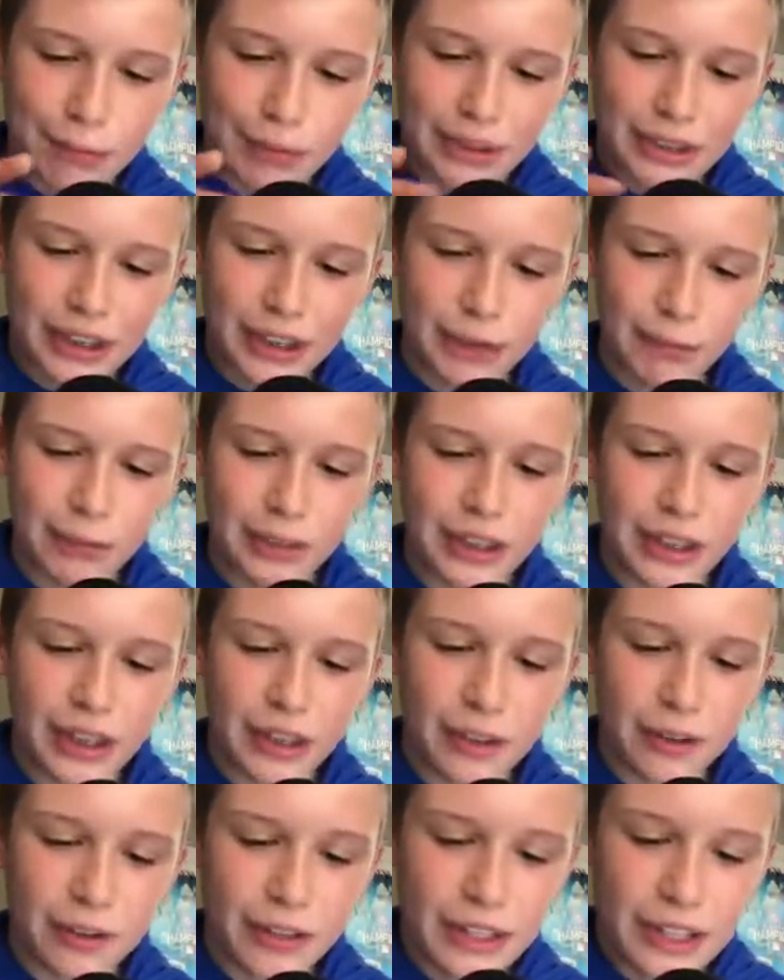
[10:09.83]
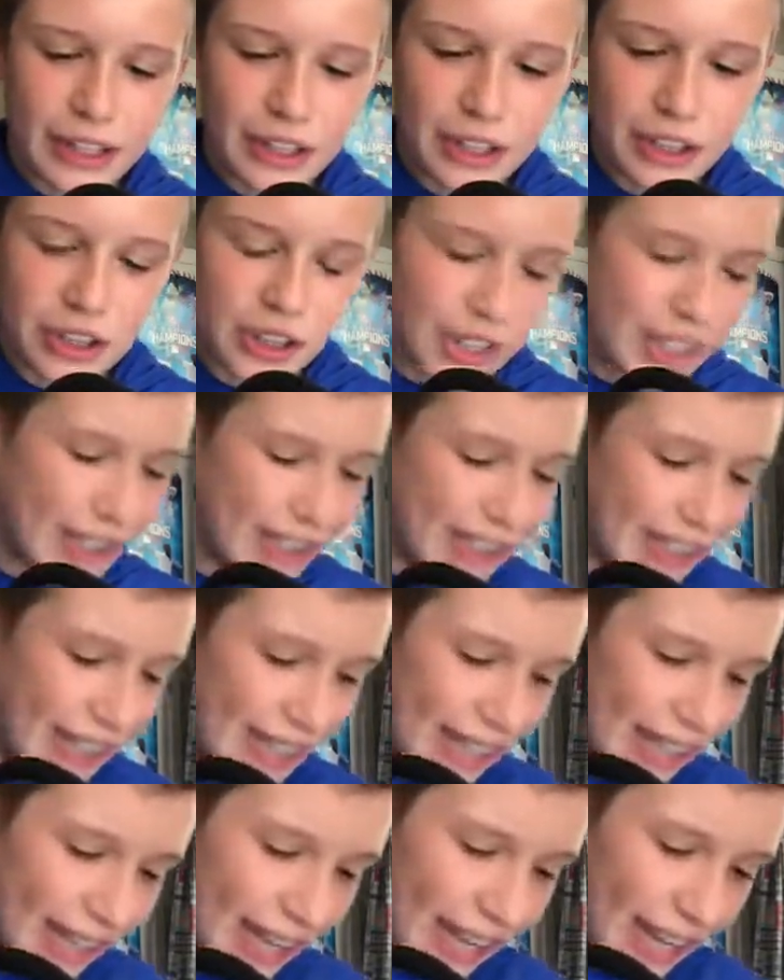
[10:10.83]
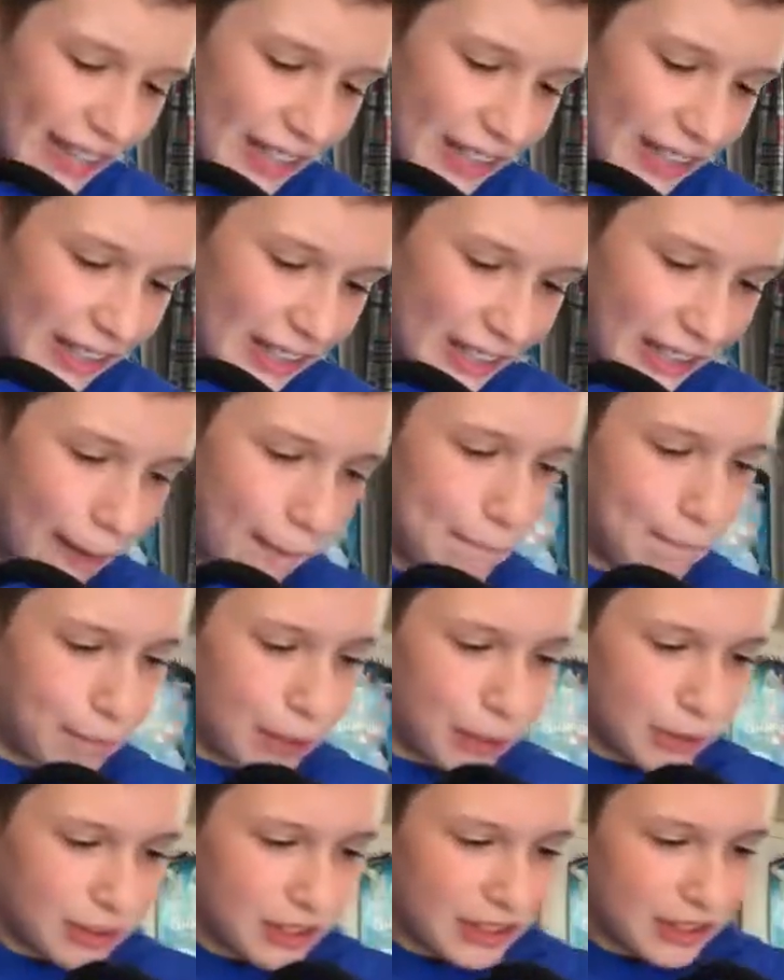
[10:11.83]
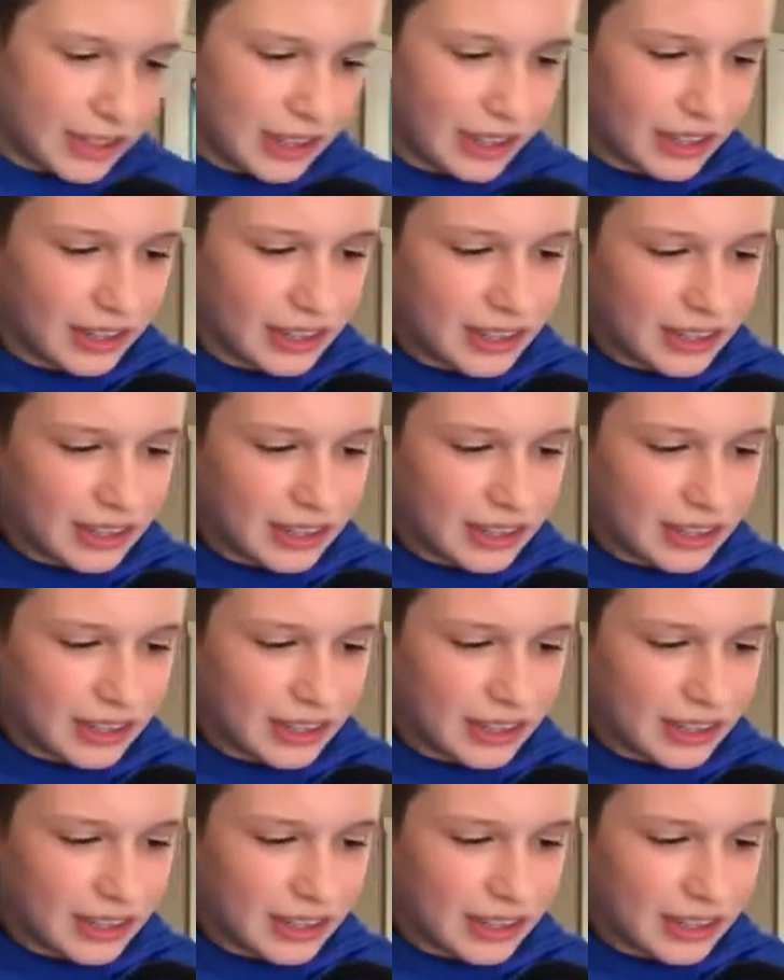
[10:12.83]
But there we go. JK and a Nick Bosa.